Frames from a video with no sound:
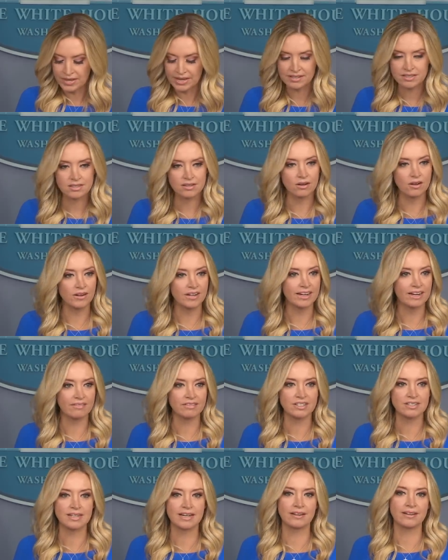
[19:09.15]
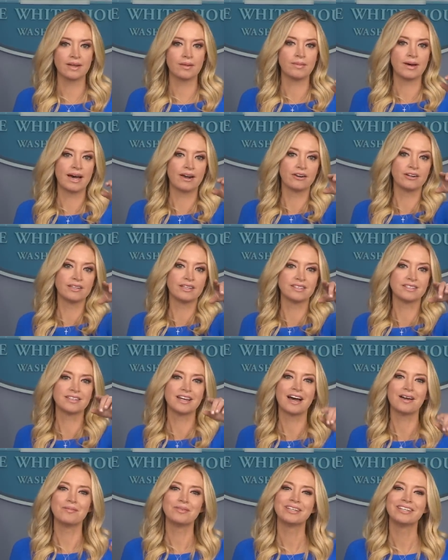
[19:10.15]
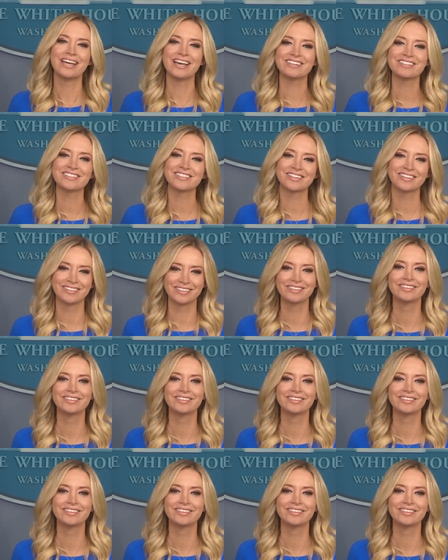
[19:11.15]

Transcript: that's all I have to say on that matter at this time. Yes.